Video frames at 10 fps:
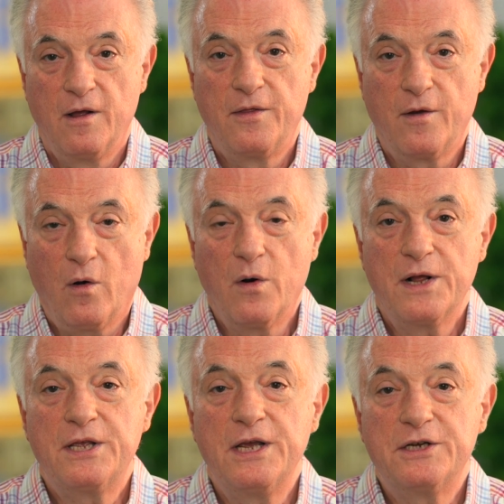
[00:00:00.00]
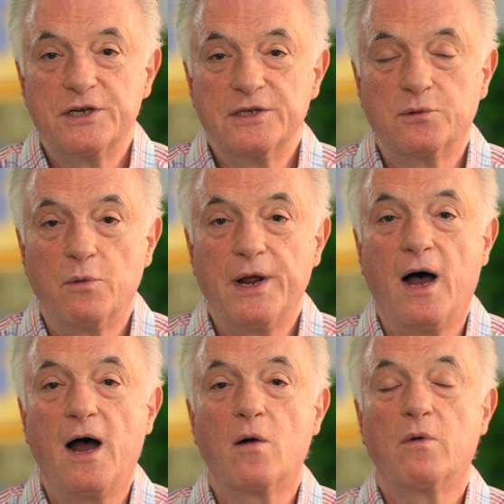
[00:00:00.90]
The aura teaches we
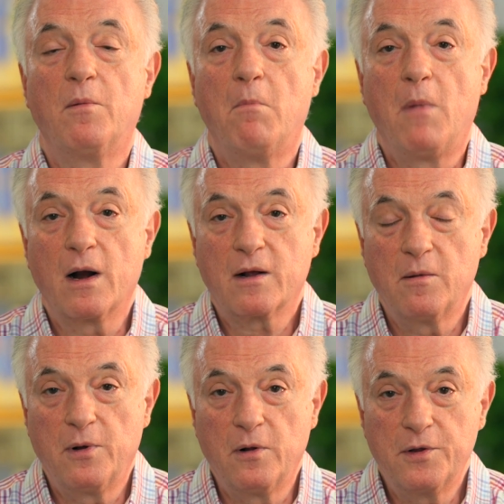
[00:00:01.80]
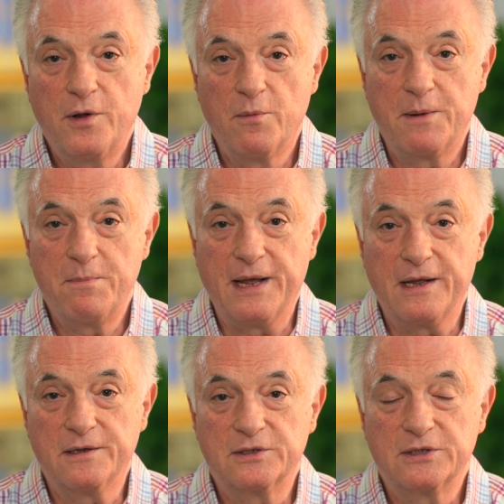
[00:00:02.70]
are remarkable human
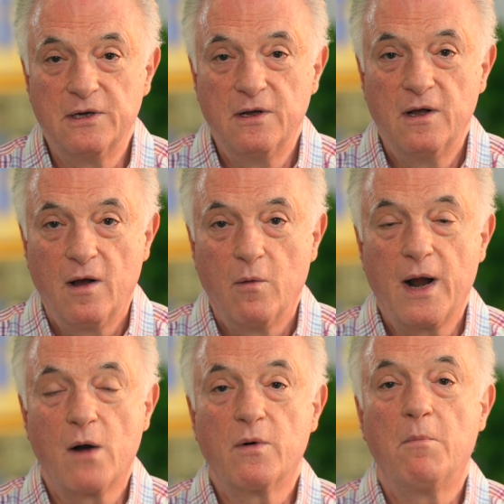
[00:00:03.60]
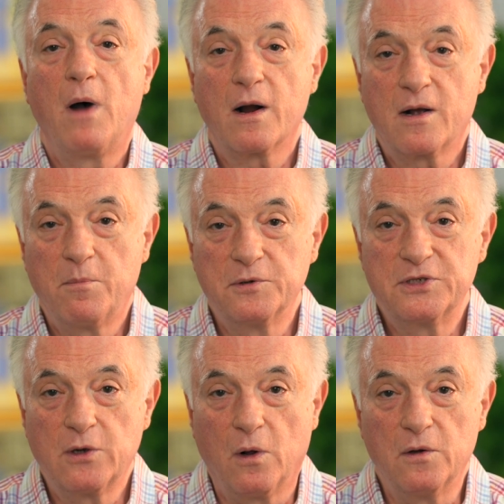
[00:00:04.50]
beings. We are remarkable
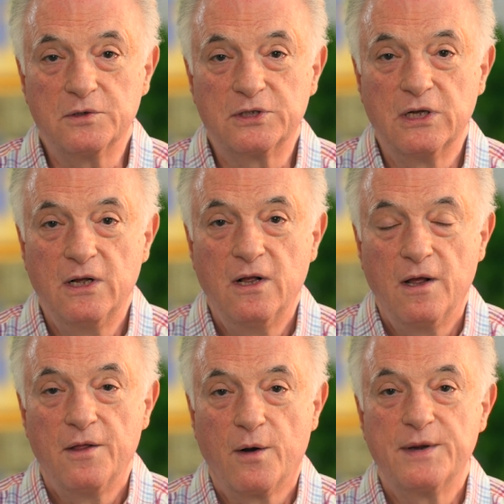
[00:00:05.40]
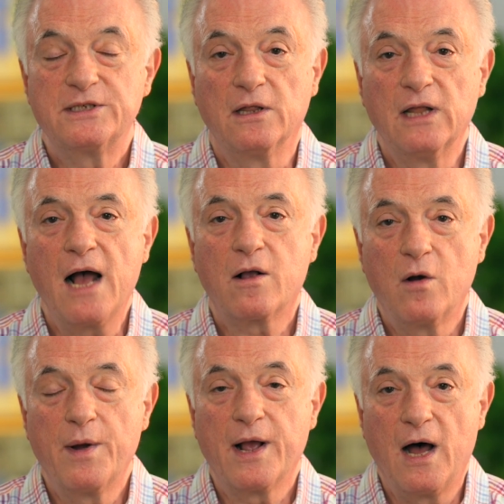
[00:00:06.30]
souls. There is a lot going